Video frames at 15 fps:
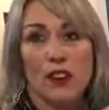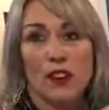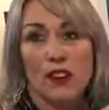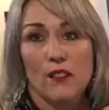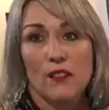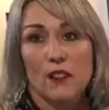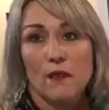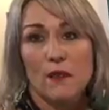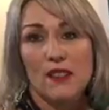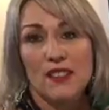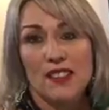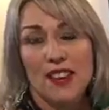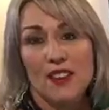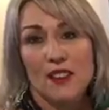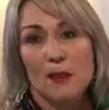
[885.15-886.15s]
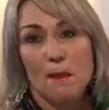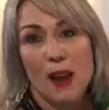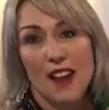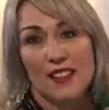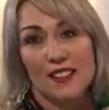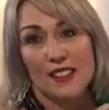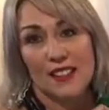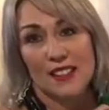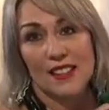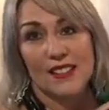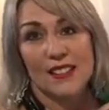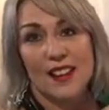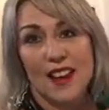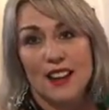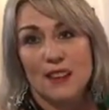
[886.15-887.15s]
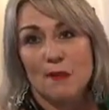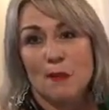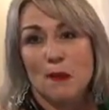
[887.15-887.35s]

if you've missed out on the packs at this stage,